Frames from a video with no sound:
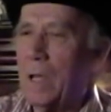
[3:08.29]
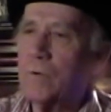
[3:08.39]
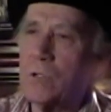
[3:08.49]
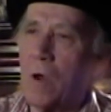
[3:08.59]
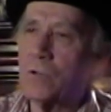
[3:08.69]

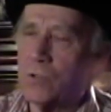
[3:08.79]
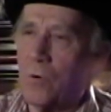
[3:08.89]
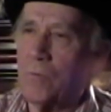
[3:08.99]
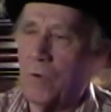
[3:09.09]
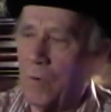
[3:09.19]

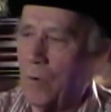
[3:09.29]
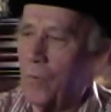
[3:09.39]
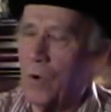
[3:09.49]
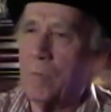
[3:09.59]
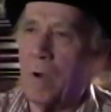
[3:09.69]
also
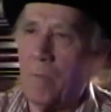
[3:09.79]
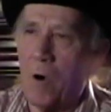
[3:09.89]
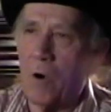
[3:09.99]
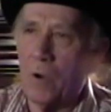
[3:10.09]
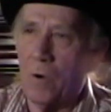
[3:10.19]
won by
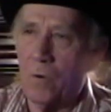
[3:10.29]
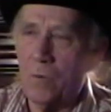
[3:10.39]
Mario.